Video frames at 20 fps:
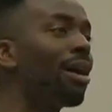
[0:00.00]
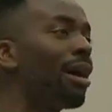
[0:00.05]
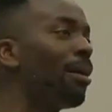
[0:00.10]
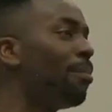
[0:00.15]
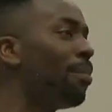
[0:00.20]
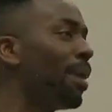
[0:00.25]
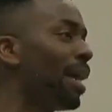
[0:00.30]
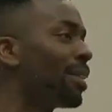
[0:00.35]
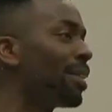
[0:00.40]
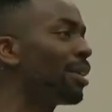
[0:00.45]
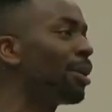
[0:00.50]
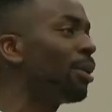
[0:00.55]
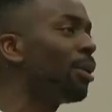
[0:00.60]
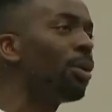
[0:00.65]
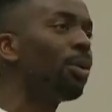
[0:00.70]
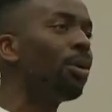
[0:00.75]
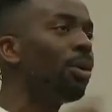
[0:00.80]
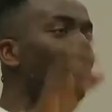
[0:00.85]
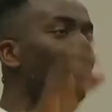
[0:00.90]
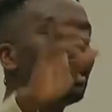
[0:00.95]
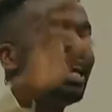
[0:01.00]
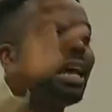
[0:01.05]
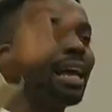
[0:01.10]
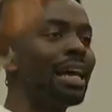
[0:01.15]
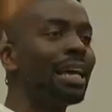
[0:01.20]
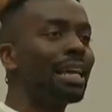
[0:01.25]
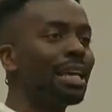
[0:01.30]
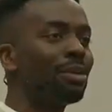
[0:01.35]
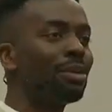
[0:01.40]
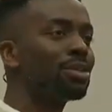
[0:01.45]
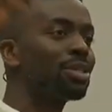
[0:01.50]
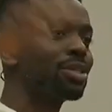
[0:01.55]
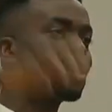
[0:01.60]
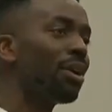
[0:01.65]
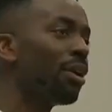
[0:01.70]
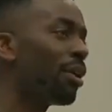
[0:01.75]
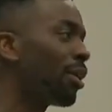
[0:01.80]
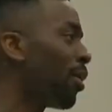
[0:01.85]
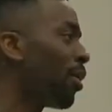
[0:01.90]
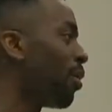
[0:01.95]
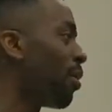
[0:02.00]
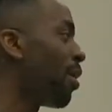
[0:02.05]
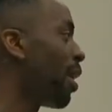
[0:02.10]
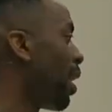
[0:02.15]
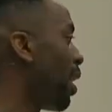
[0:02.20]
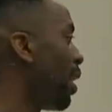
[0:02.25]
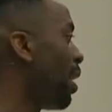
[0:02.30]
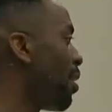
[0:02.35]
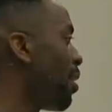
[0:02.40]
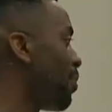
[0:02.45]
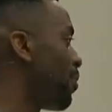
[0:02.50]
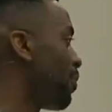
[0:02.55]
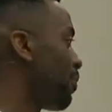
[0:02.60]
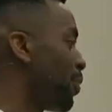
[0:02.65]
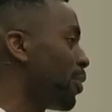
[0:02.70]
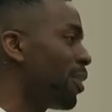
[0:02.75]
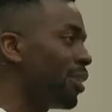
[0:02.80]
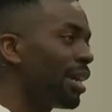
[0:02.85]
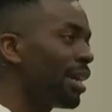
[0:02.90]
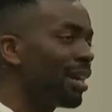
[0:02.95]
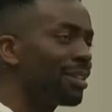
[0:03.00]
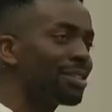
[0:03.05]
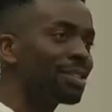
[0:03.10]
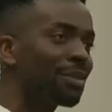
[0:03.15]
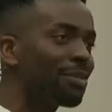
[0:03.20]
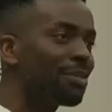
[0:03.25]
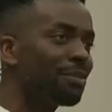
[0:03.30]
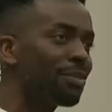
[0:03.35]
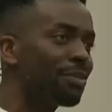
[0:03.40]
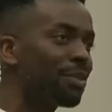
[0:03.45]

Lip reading: or Bethel or Hillsong or Stephen